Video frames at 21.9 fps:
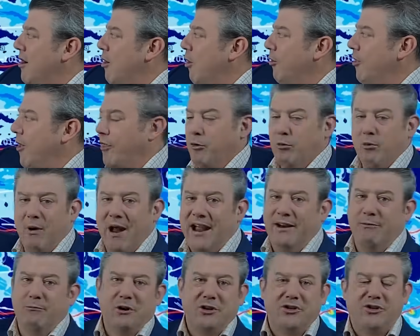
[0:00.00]
although the
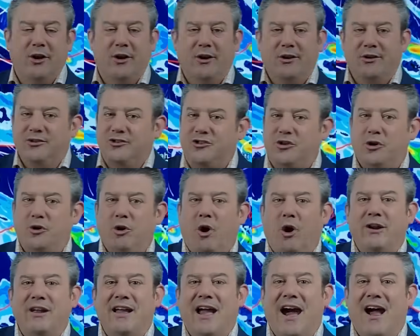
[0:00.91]
rain returns to
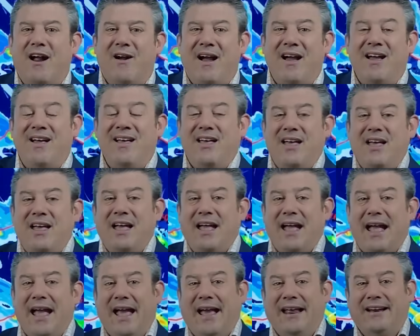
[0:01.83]
Honiara
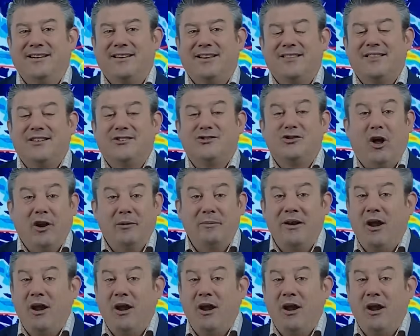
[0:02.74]
and the Solomon